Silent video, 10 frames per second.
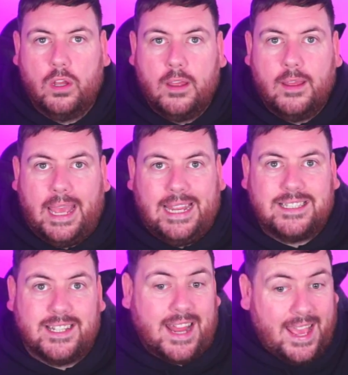
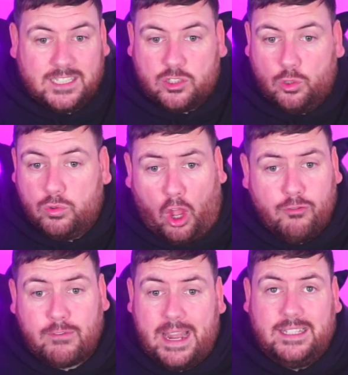internet installed
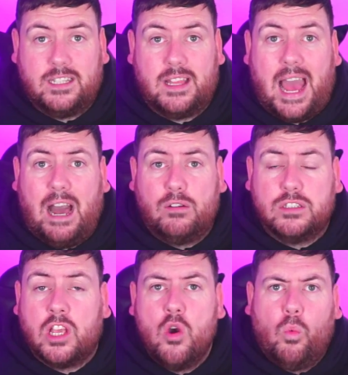directly to the house,
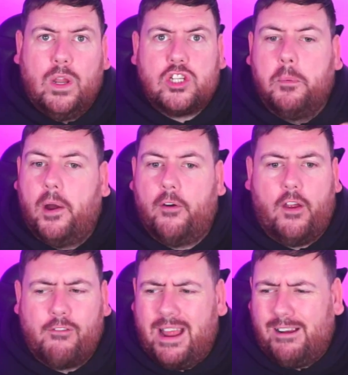which come up
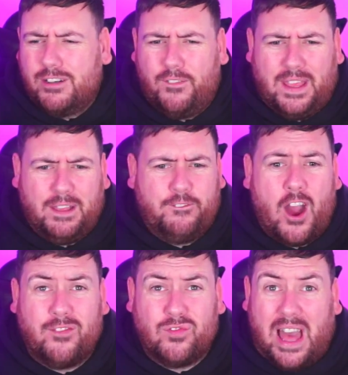around, I think,
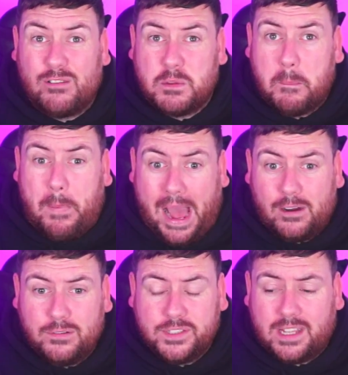
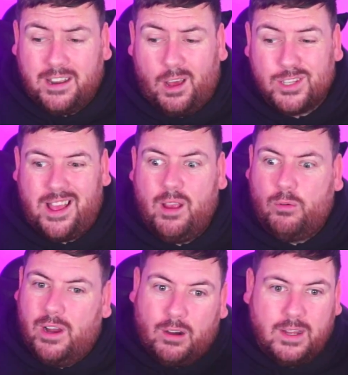£5,000. And I was like, well,